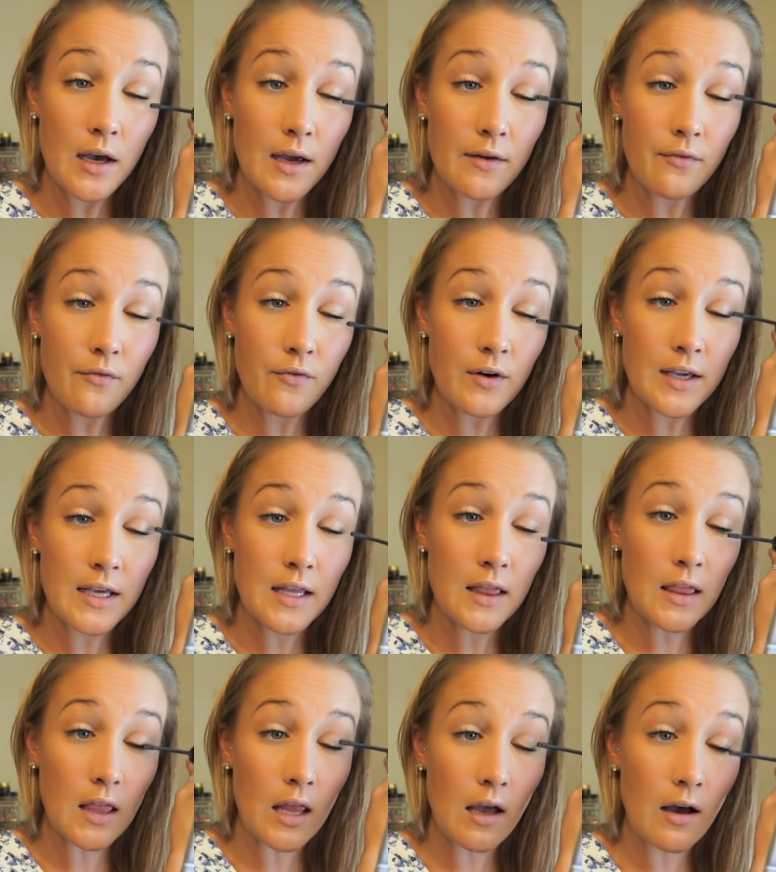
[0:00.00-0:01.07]
I
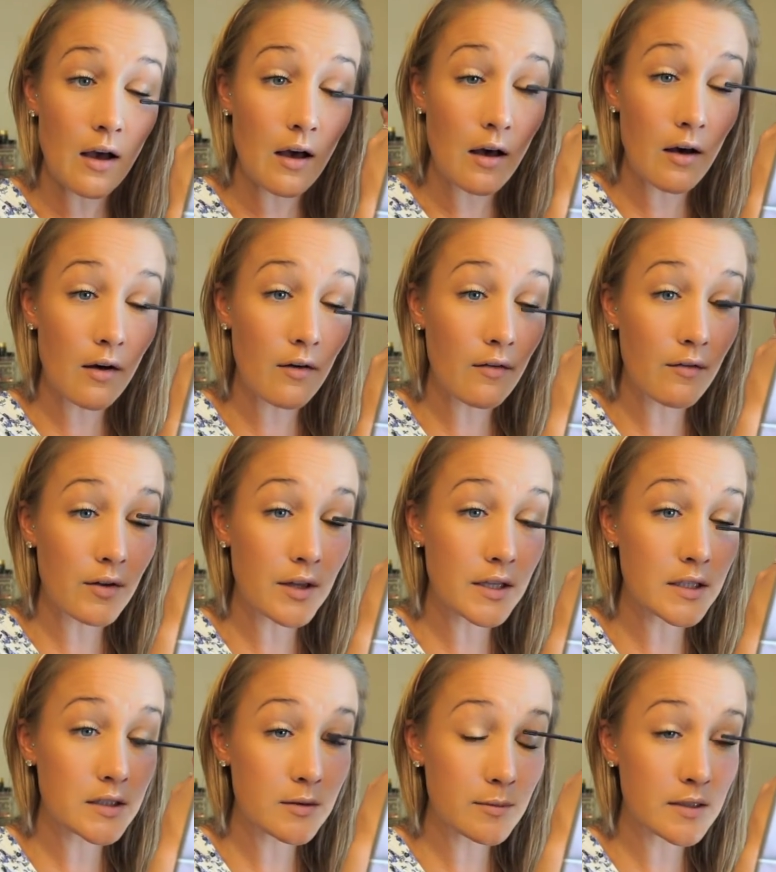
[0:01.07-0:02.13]
freaking love
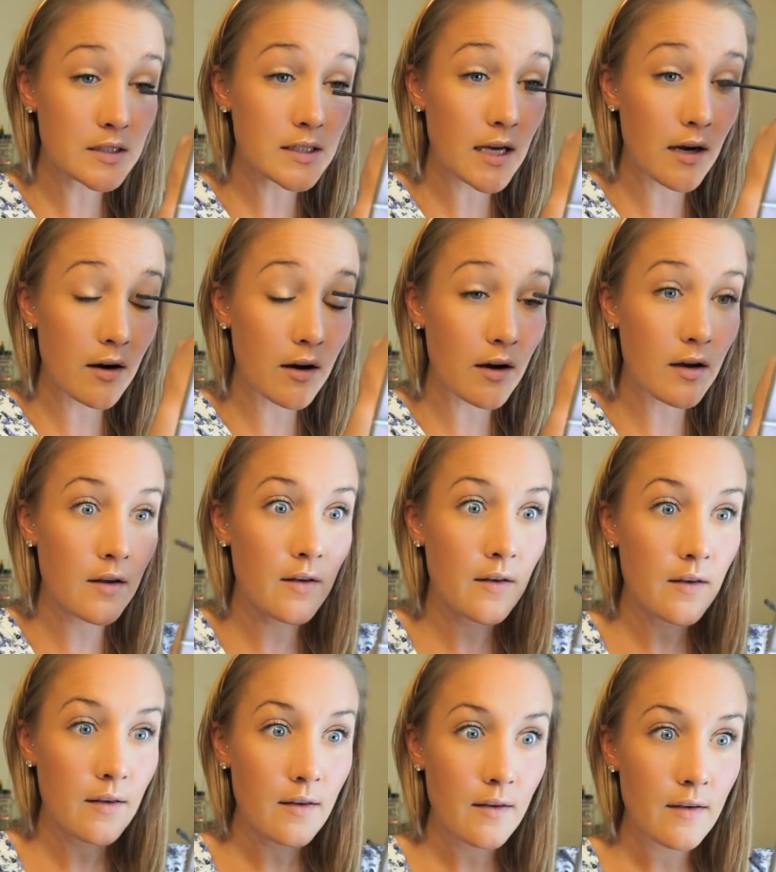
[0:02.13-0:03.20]
this mascara.
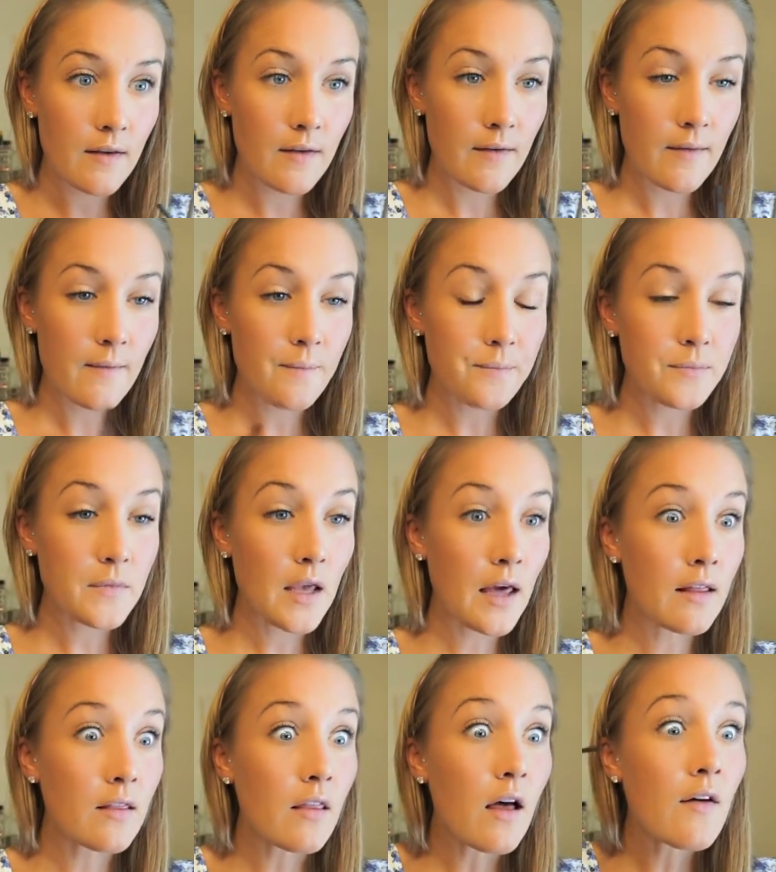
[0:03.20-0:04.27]

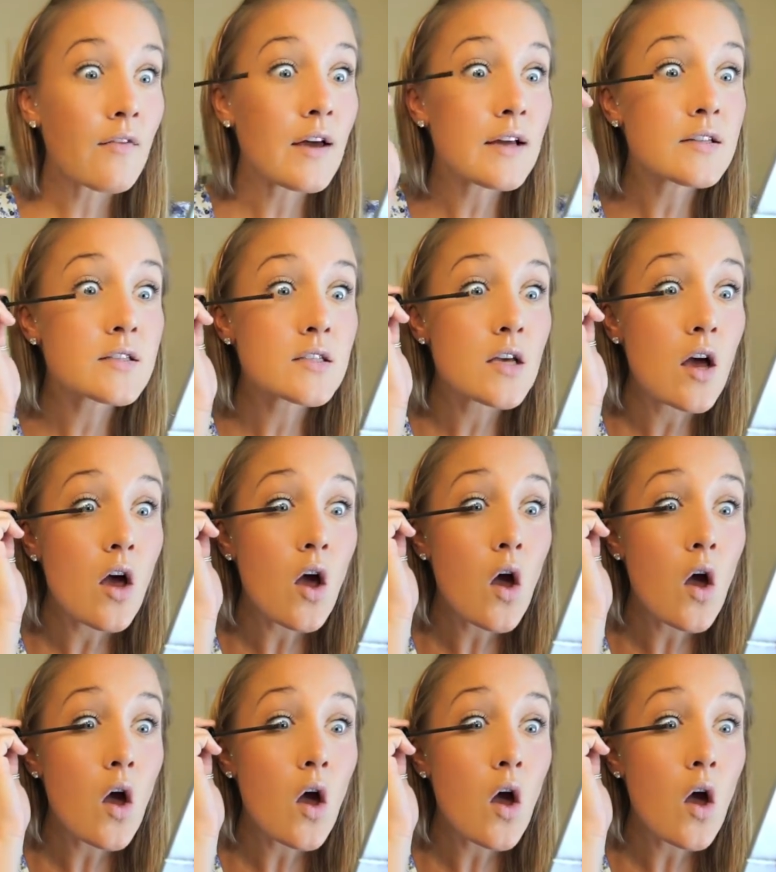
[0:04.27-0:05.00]
I love it.